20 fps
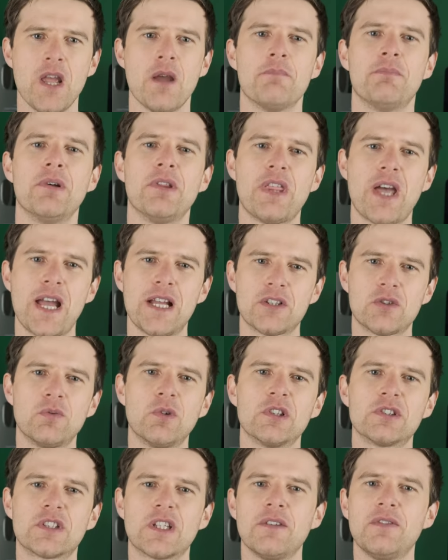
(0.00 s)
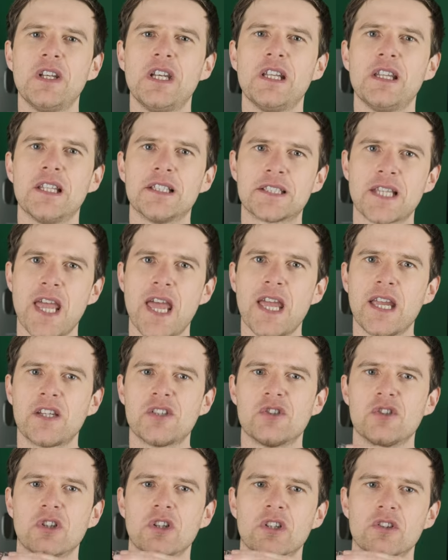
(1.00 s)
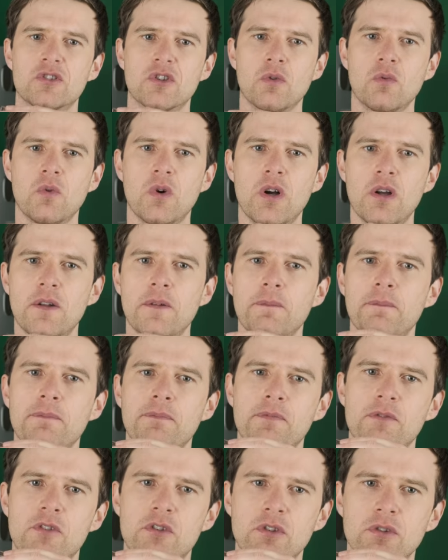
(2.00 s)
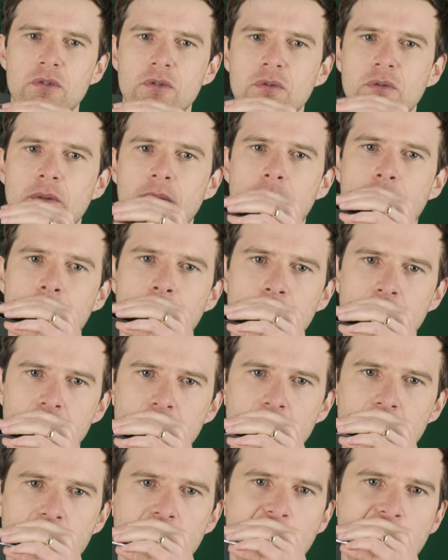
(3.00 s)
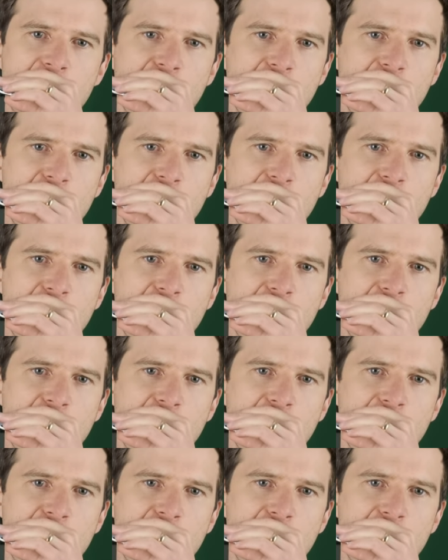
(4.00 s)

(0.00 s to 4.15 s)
But that's what's giving it the texture. So one, two, three.